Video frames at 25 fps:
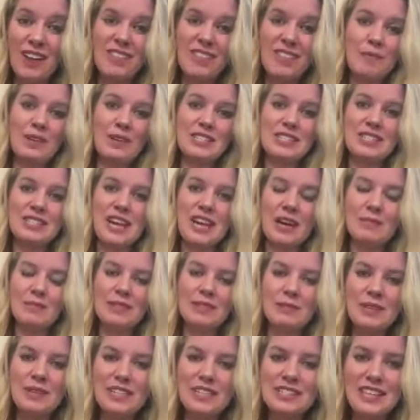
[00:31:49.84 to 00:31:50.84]
have that much time.
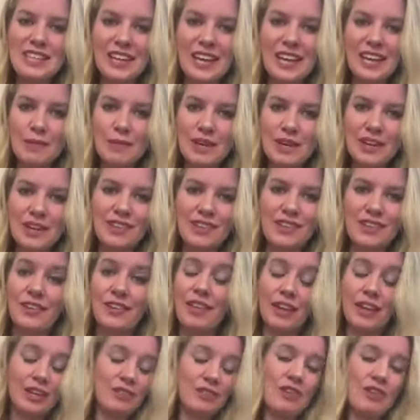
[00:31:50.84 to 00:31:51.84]
Some days they come in and they're
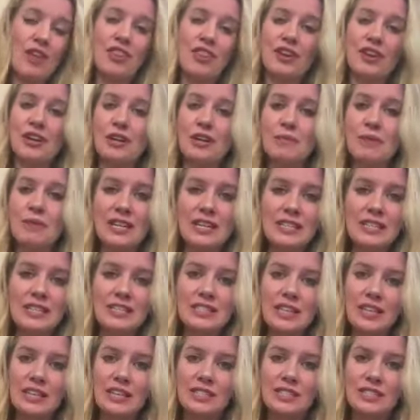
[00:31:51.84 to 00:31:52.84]
like, you've got 30 minutes,
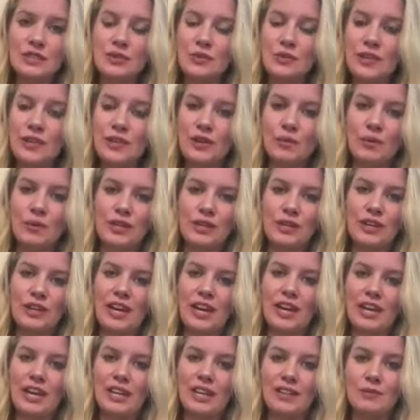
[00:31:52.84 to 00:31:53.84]
like do with it what you
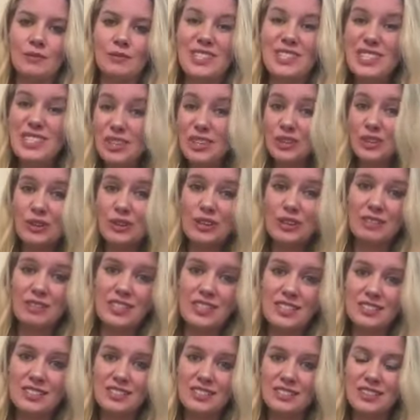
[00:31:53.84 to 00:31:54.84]
can. And we do. And
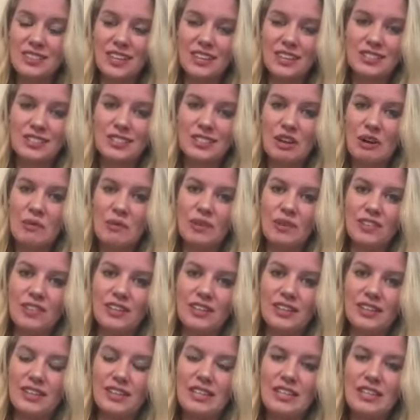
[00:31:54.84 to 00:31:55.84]
they just go with
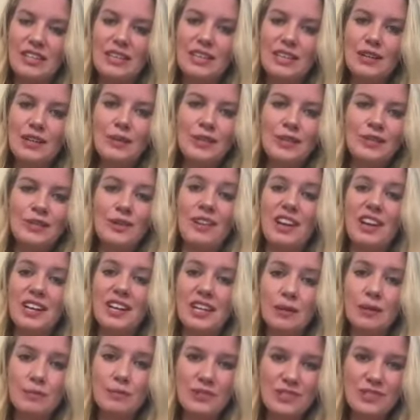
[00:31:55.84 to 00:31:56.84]
it. We do a lot
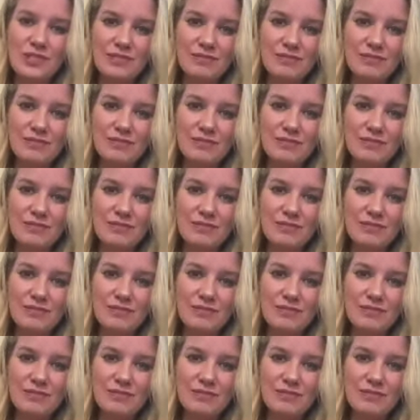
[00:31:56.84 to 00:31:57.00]
of hips.